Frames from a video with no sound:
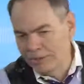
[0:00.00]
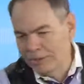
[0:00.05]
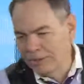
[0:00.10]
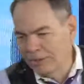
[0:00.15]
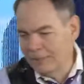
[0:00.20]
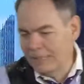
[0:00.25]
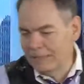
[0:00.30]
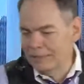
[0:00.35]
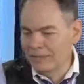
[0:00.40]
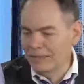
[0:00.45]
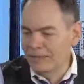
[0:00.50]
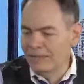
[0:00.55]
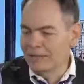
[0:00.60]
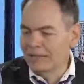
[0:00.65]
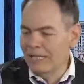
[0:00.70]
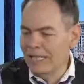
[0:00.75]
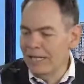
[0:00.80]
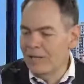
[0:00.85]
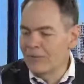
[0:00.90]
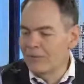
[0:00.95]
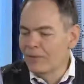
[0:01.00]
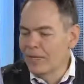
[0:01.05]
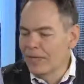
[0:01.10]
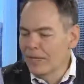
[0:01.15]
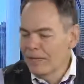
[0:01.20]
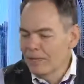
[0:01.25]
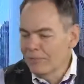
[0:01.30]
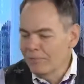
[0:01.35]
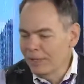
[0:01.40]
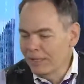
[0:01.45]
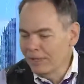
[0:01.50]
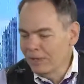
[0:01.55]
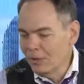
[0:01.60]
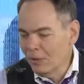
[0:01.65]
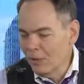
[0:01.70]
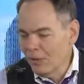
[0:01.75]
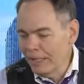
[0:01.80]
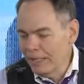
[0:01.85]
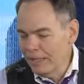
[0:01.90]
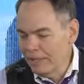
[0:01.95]
But so let me ask you this: if
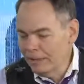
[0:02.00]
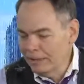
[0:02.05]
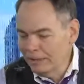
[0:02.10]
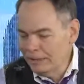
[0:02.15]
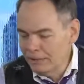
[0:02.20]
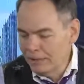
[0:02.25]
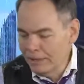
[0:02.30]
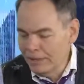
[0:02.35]
Bitcoin